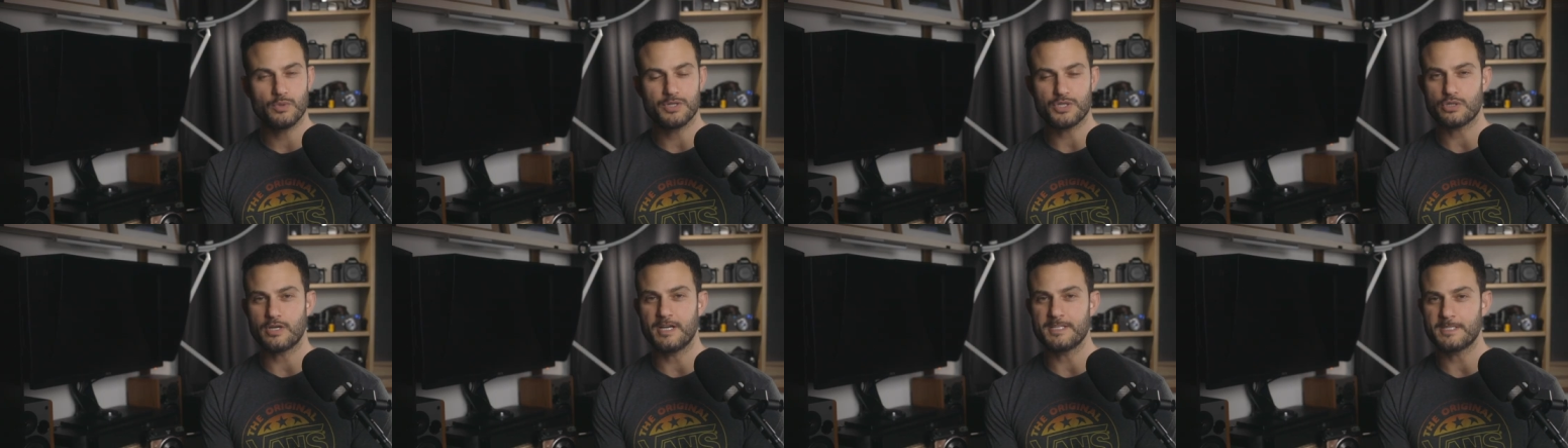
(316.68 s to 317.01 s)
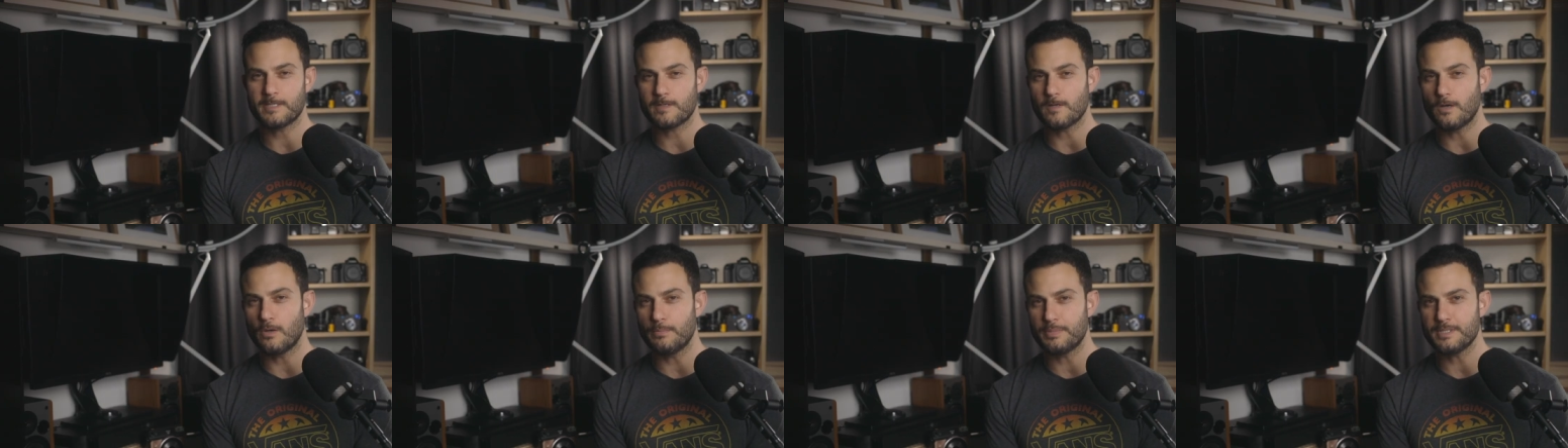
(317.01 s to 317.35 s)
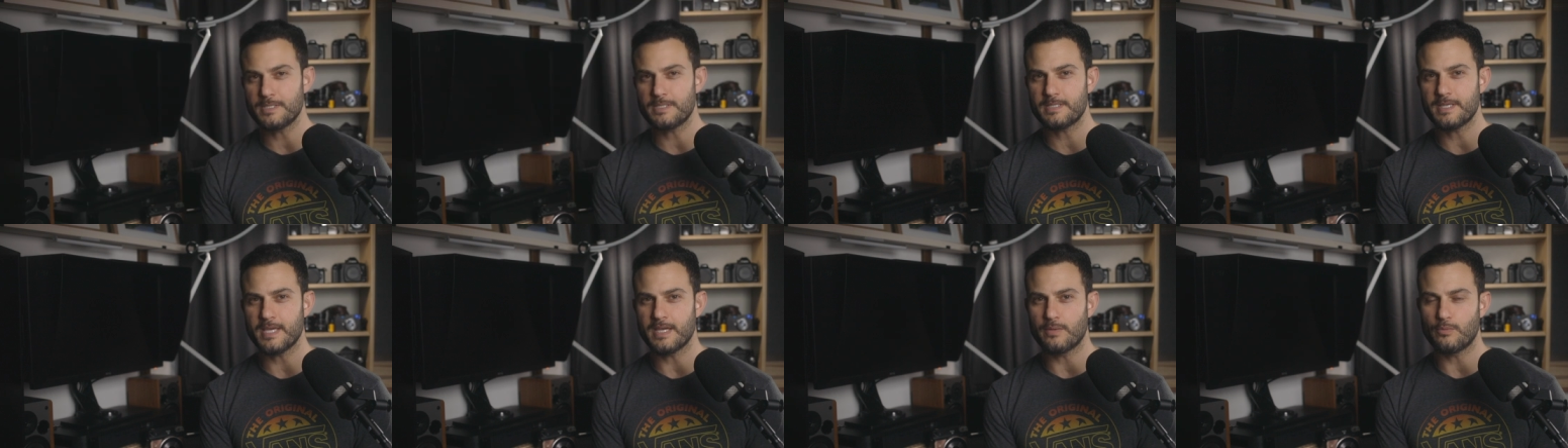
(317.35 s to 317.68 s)
when trying to
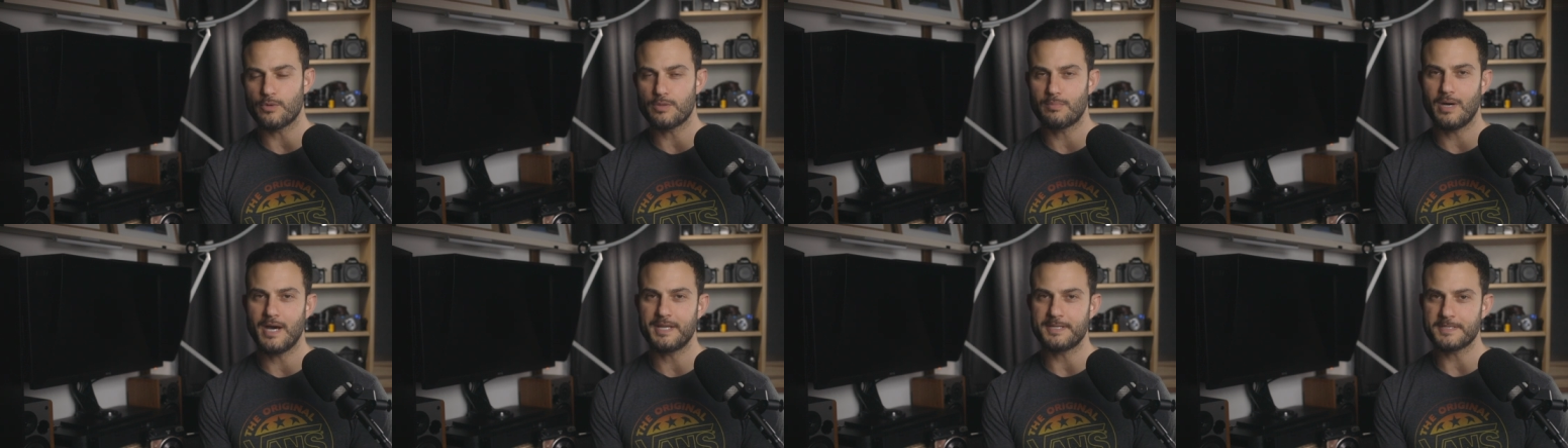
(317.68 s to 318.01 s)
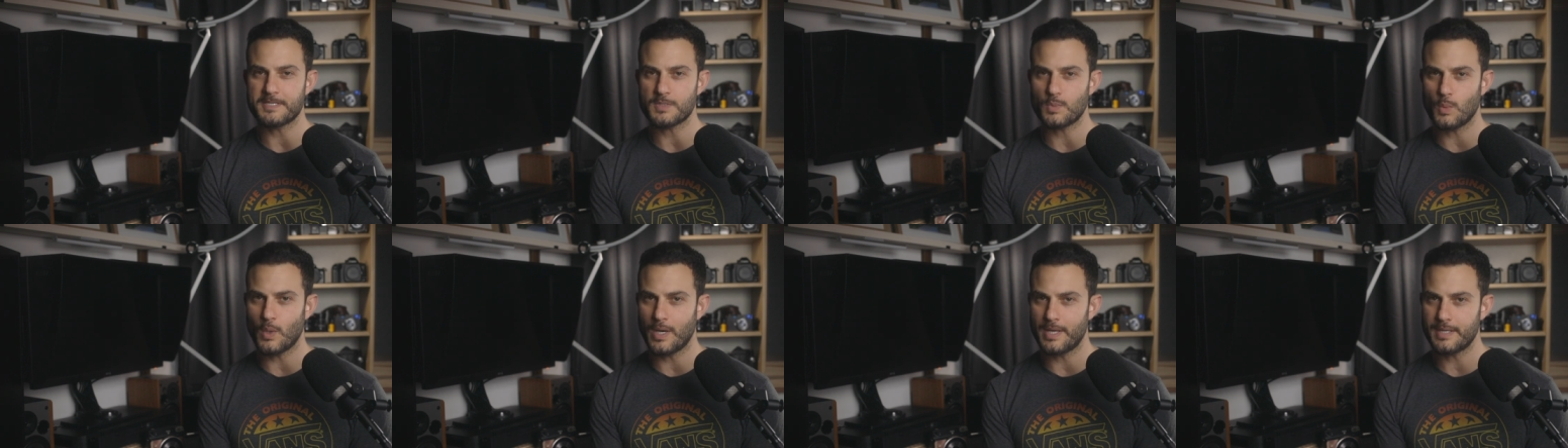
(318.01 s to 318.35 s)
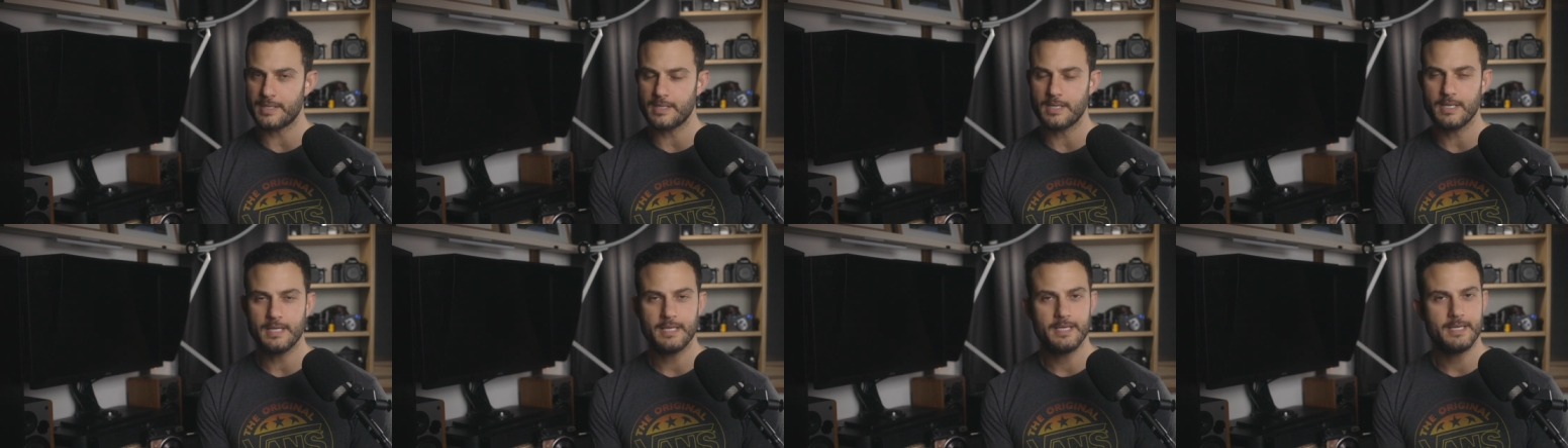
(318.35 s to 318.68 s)
compensate with
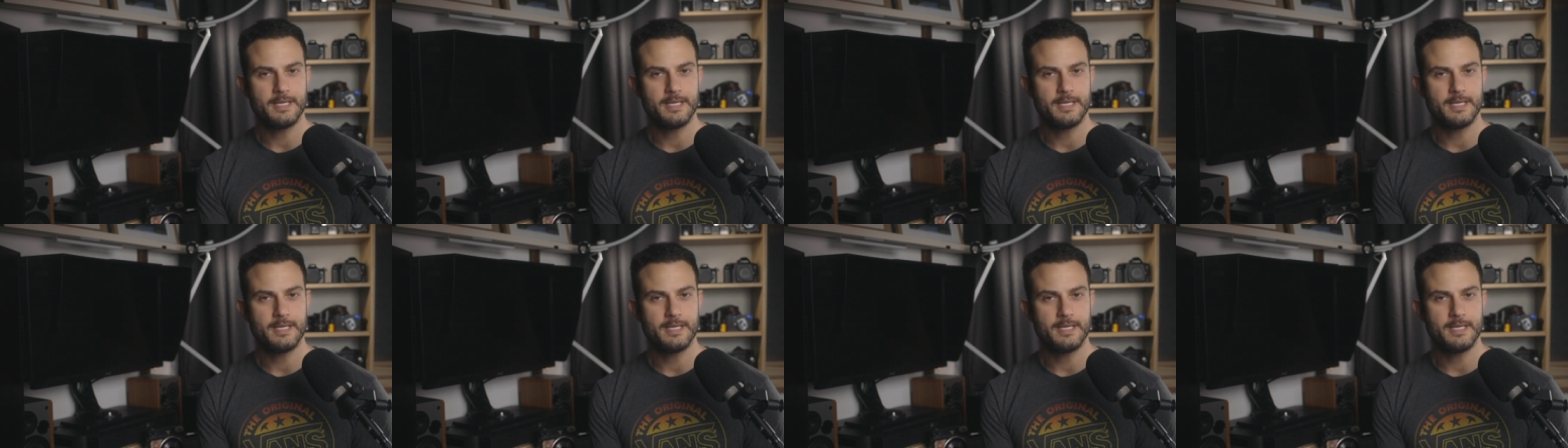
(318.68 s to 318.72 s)
-1,